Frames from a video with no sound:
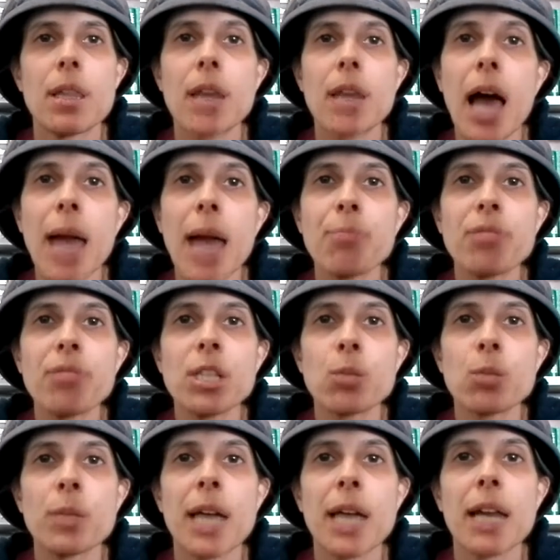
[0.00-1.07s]
the high
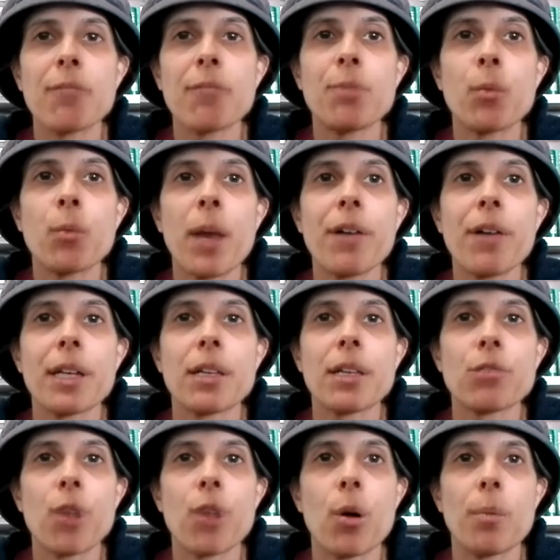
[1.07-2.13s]
priest would not have been wearing
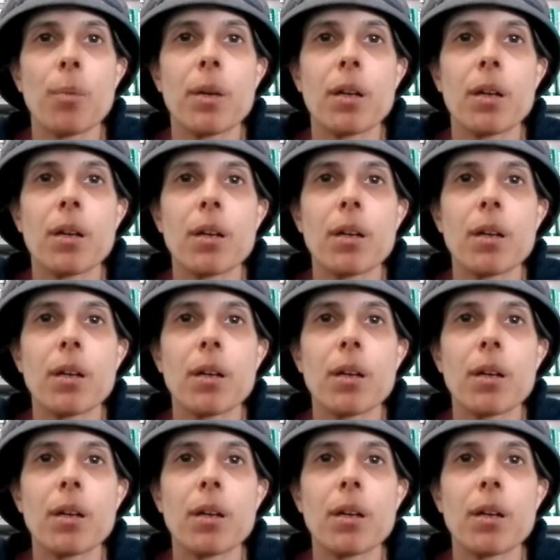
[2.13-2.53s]
his robe.